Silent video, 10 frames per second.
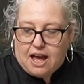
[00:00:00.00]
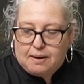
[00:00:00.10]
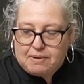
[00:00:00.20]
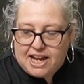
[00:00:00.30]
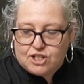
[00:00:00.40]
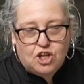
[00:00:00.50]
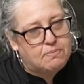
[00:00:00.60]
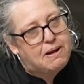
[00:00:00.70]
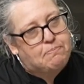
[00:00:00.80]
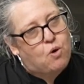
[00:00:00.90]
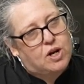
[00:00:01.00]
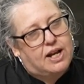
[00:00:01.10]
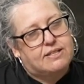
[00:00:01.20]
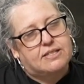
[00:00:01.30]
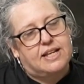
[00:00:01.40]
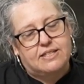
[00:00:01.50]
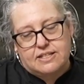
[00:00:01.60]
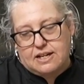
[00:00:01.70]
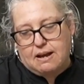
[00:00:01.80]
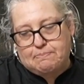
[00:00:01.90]
I took my pork, I
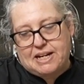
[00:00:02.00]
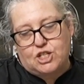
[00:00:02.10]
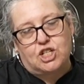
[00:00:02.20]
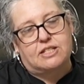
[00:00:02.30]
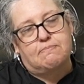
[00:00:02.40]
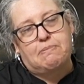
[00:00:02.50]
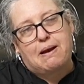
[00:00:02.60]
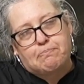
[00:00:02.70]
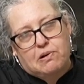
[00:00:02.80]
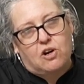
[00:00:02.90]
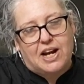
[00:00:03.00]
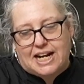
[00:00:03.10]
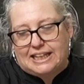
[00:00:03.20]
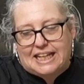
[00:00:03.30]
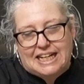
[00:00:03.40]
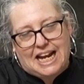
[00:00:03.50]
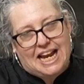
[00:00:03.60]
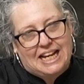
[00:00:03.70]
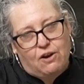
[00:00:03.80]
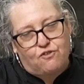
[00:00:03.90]
sliced it up, and I took some pepper, and I let it
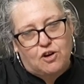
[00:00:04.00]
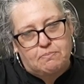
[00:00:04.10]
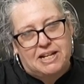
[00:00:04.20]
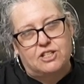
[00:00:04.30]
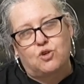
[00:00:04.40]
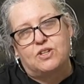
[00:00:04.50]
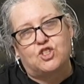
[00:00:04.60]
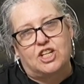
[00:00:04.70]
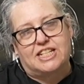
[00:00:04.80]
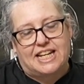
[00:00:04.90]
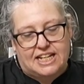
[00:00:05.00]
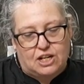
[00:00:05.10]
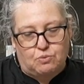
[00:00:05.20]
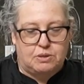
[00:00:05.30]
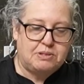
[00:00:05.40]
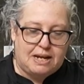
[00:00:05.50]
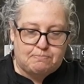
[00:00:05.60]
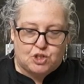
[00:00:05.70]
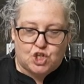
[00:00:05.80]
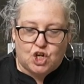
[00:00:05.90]
hang out for a bit. It's always good to get it at room
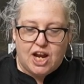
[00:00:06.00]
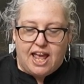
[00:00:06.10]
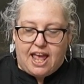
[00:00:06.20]
temperature.